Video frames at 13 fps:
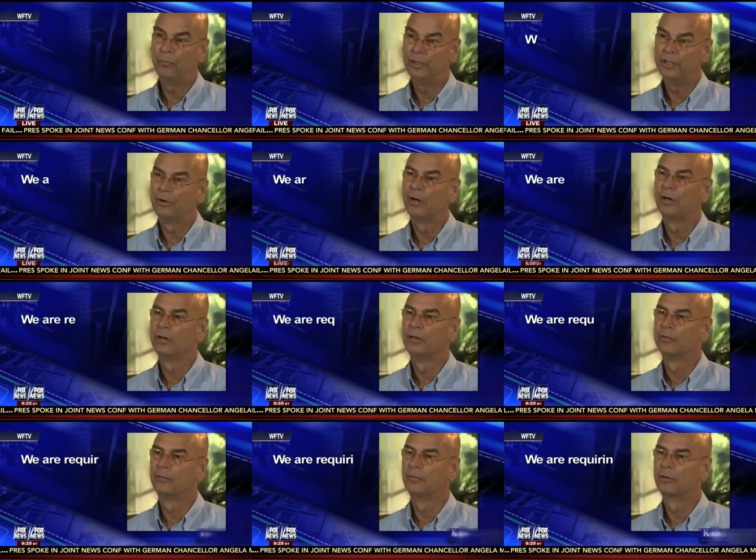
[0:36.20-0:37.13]
We are
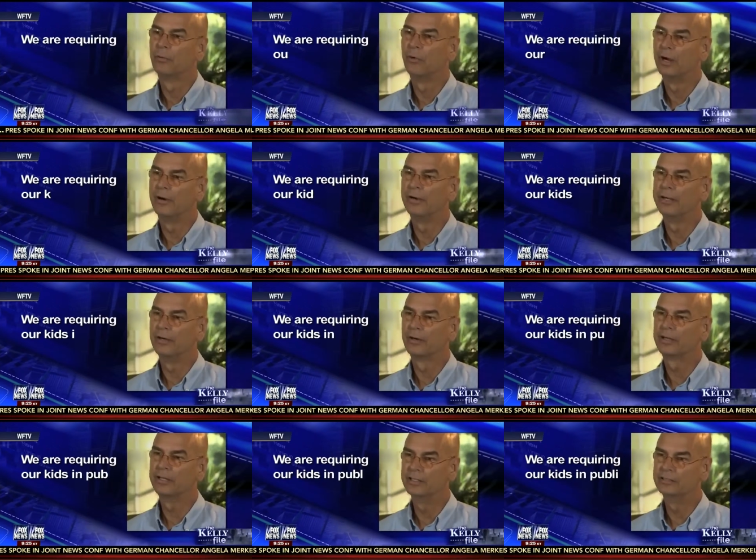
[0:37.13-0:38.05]
requiring
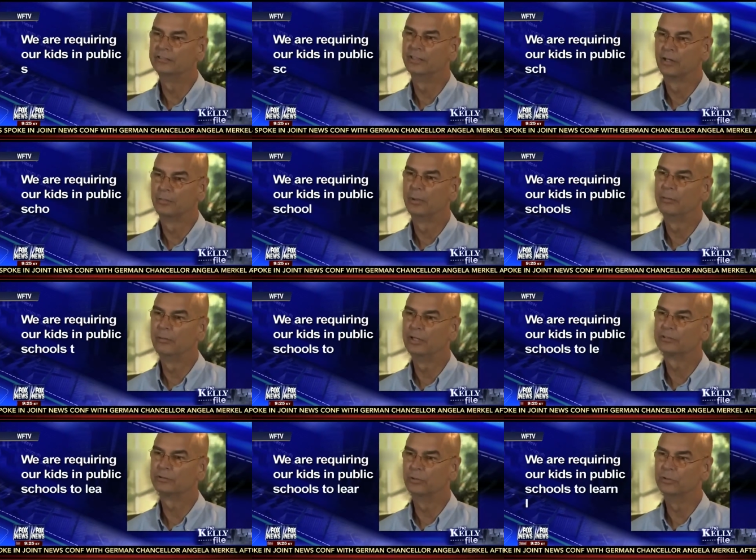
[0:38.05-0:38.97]
our kids in our
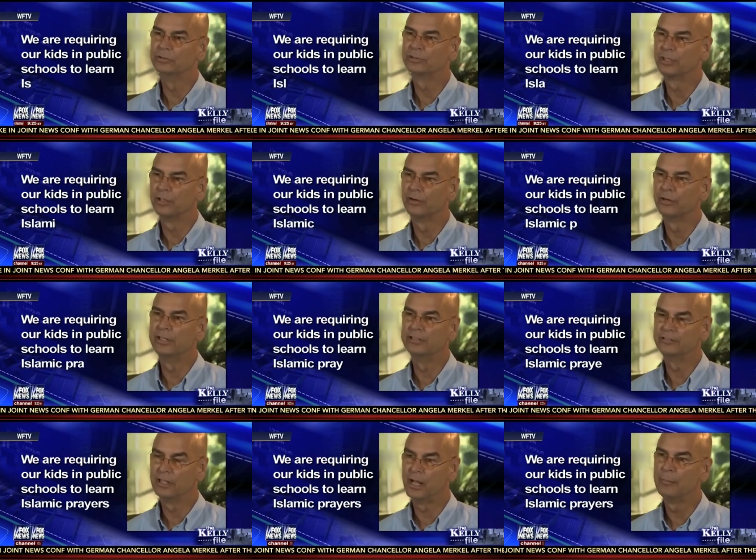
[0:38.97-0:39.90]
public schools to learn
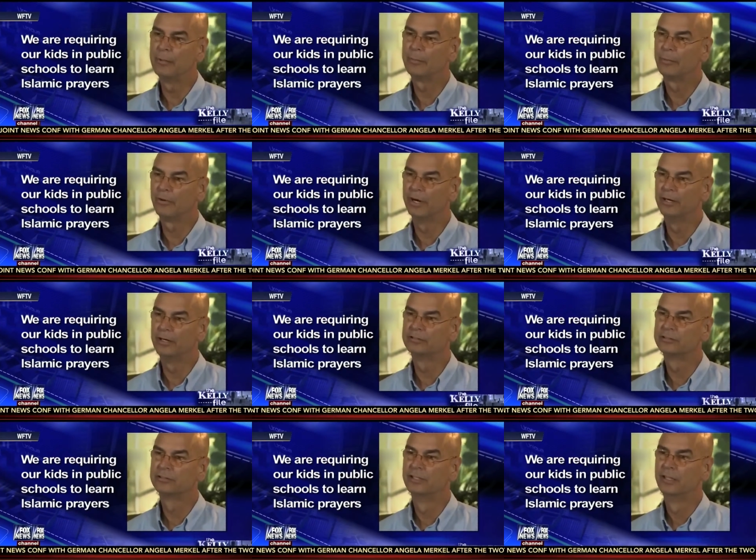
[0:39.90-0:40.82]
Islamic
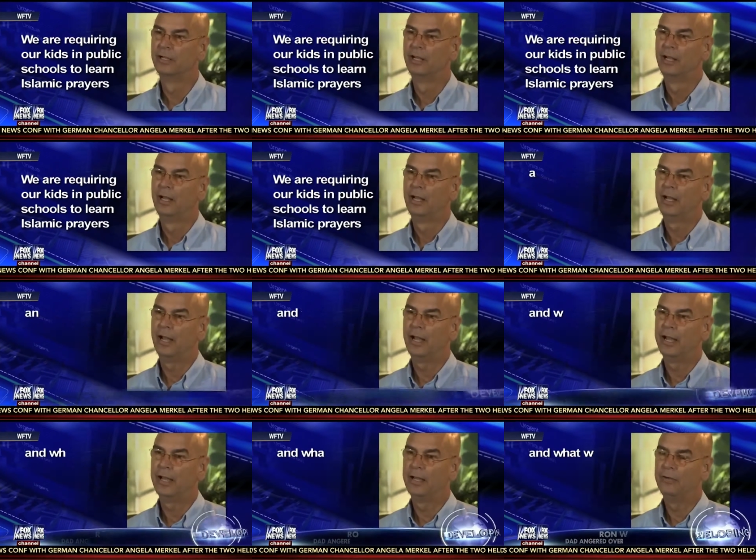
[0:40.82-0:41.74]
prayers
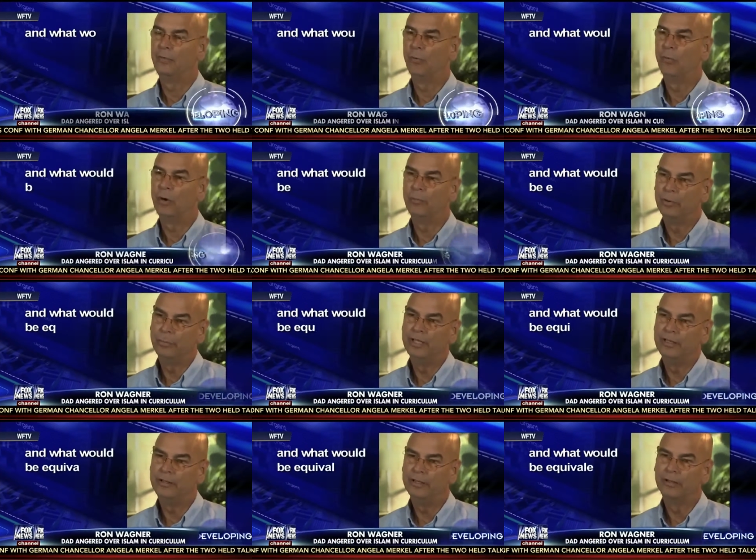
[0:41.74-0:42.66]
and what would
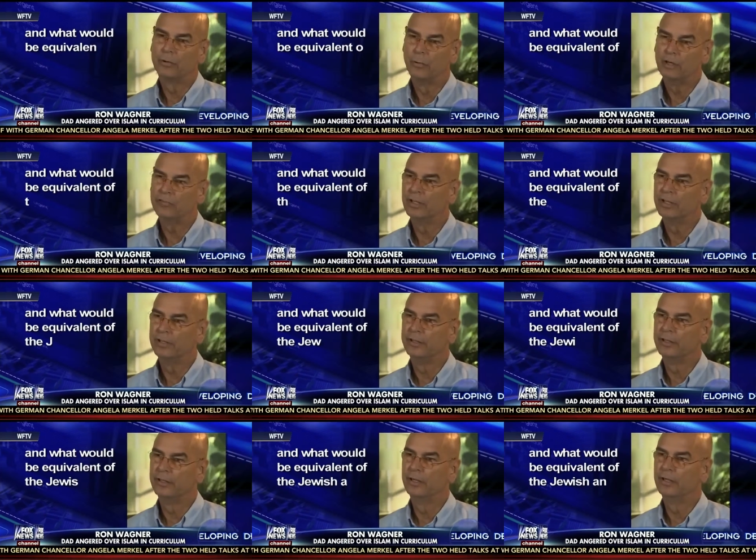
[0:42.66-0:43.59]
be the equivalent
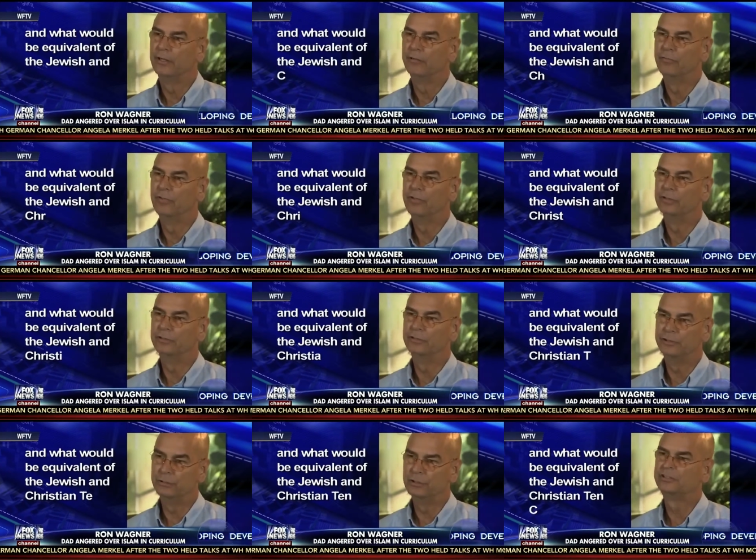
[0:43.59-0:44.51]
of the
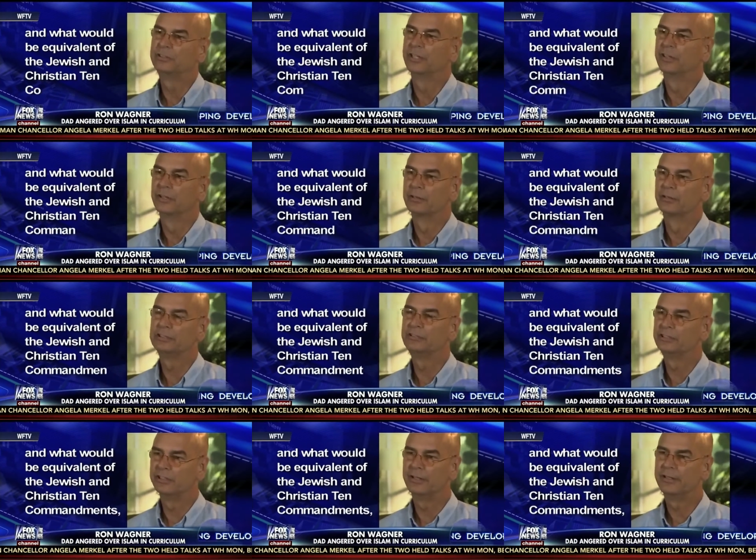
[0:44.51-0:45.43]
Jewish and the
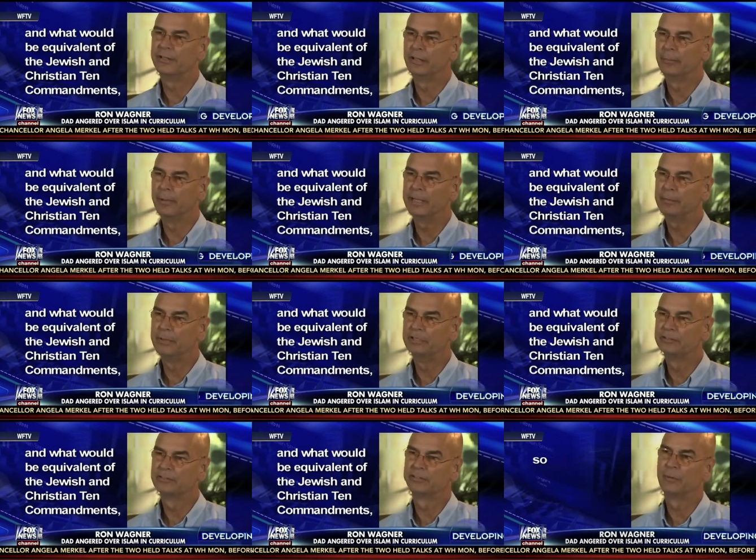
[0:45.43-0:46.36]
Christian Ten
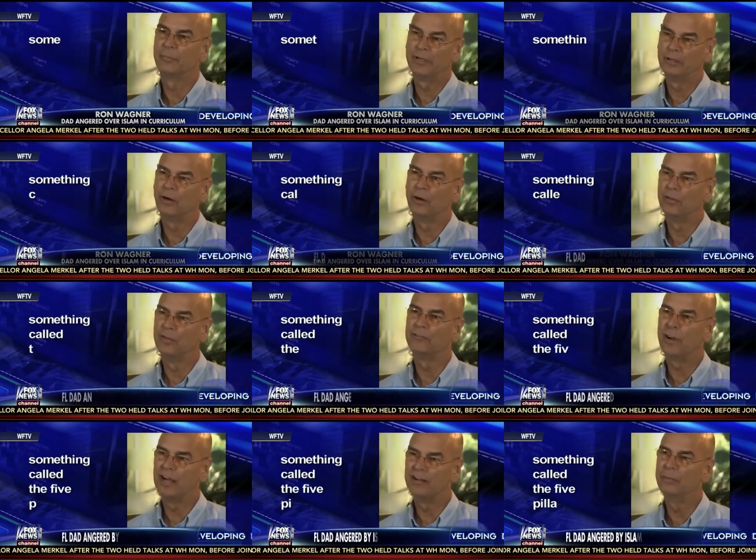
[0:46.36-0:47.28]
Commandments, something called
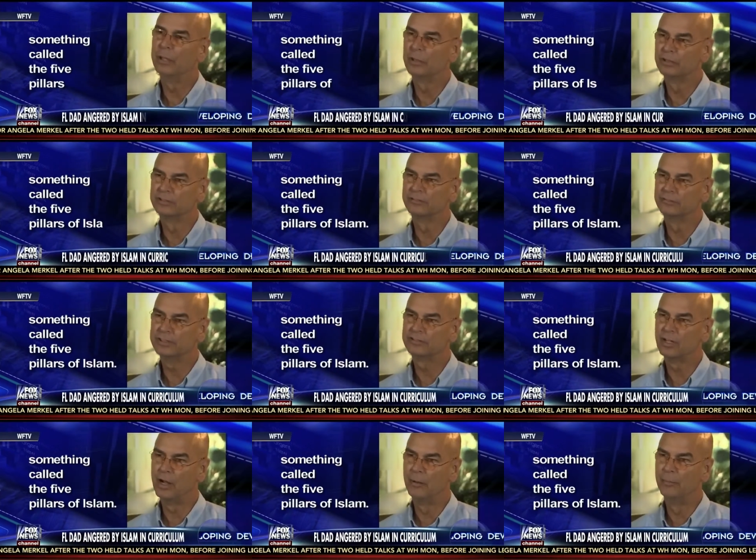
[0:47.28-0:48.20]
the Five Pillars of
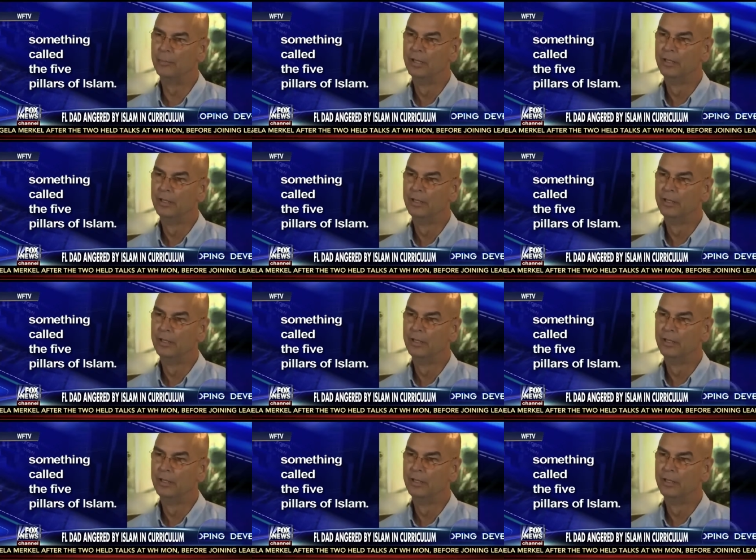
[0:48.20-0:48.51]
Islam.